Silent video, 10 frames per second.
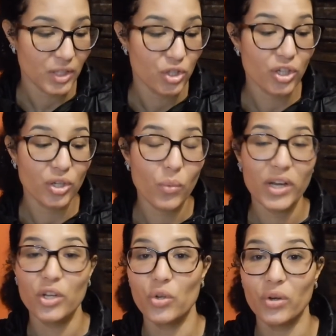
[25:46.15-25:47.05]
You're going to
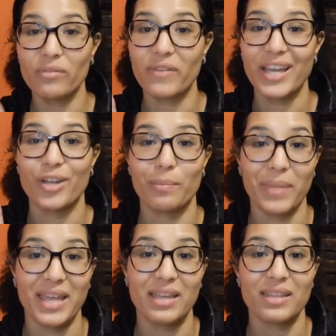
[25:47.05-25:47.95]
want to notify your
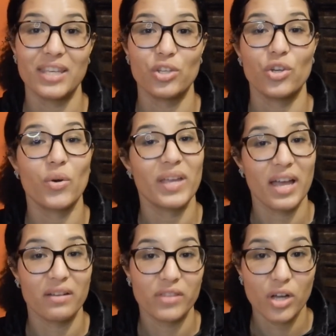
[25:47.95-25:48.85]
bank that you're going
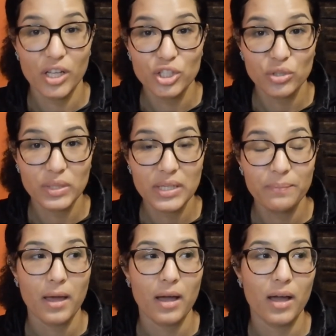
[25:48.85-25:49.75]
out of the country,
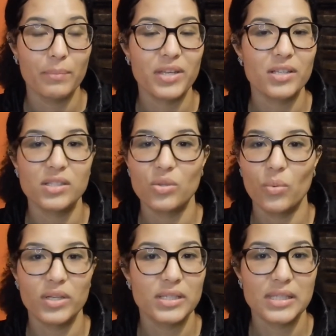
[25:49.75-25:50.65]
because the
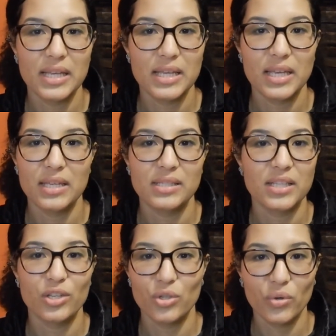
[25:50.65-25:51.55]
worst thing is
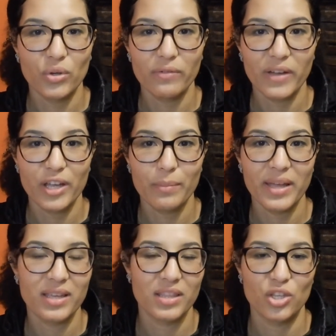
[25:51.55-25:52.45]
that you don't notify your
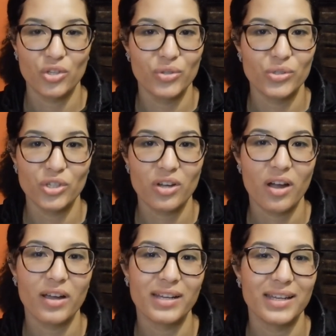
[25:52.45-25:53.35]
bank and then you use your
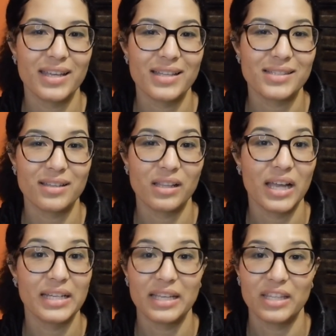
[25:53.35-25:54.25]
card and it gets
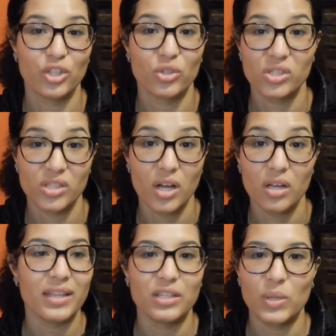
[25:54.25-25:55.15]
declined and then you're stuck,
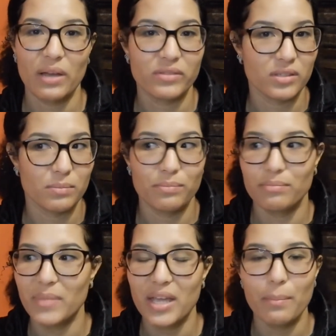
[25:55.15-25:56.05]
and then you have to
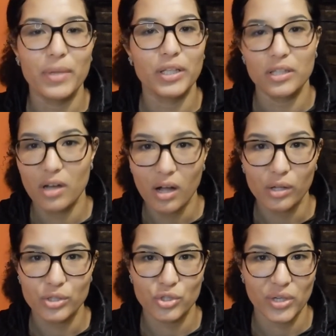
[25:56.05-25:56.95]
make a million
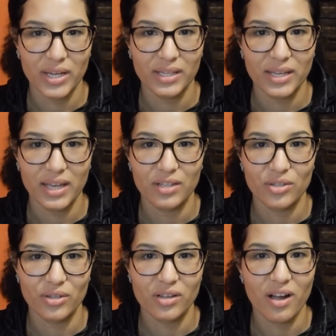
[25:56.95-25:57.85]
calls to try and get
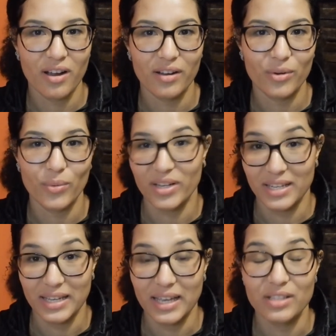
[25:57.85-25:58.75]
your card
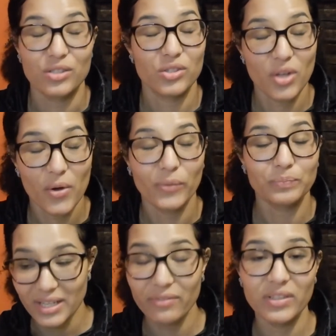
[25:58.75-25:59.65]
working again. So
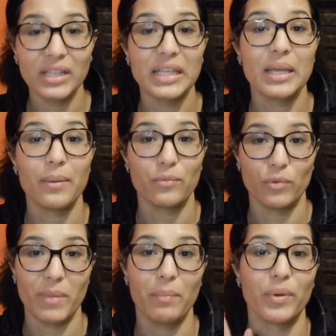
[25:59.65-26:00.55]
definitely
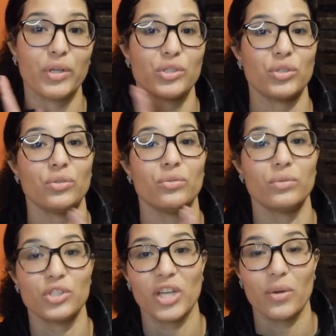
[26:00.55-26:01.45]
remember
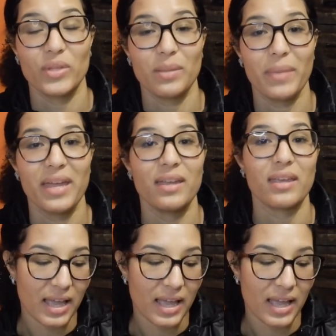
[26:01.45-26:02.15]
to check with the bank.